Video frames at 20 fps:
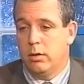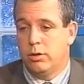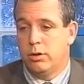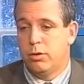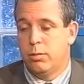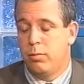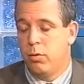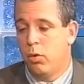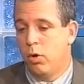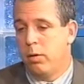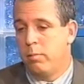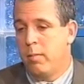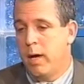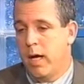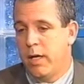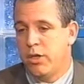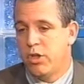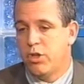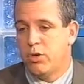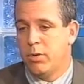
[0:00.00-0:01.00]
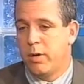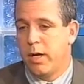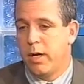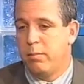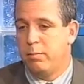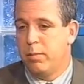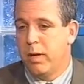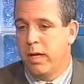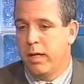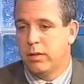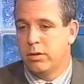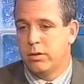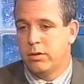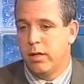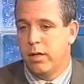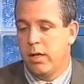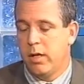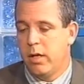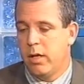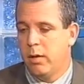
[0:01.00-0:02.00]
support magistrate based
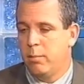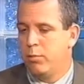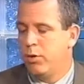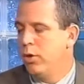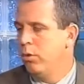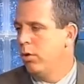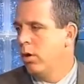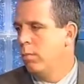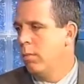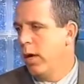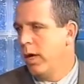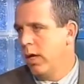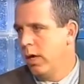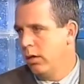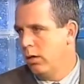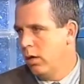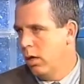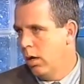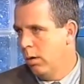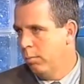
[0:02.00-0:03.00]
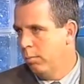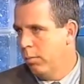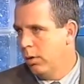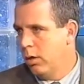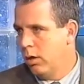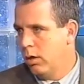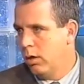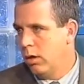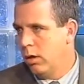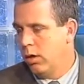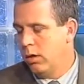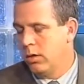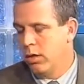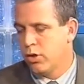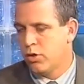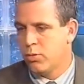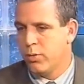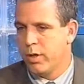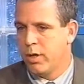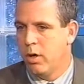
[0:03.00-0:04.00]
it. He imputed my income. He
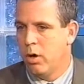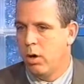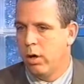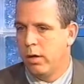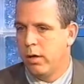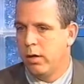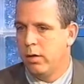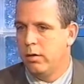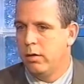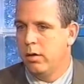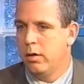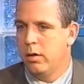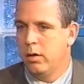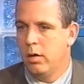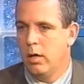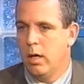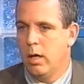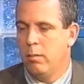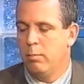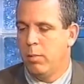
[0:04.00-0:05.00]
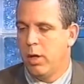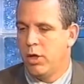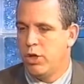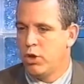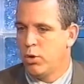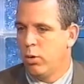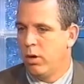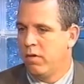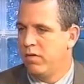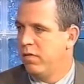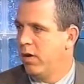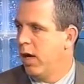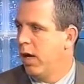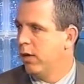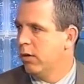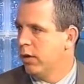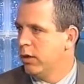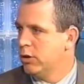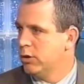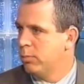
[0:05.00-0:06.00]
disregarded my joint
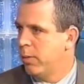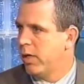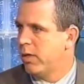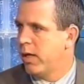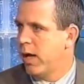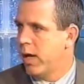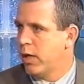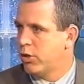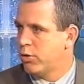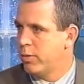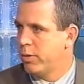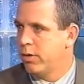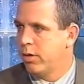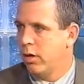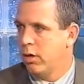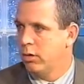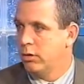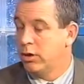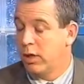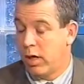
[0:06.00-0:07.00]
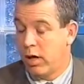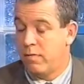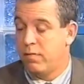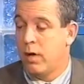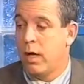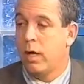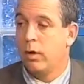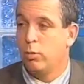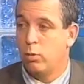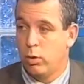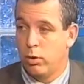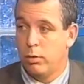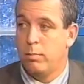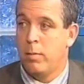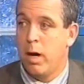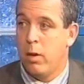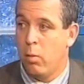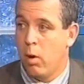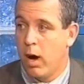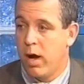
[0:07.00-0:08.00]
filings, my tax returns that I filed with
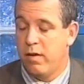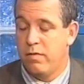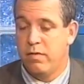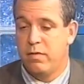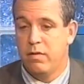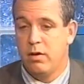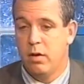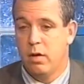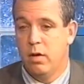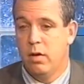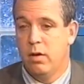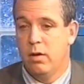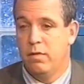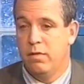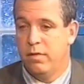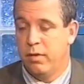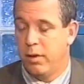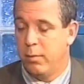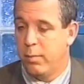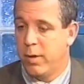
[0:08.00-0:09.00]
my wife for the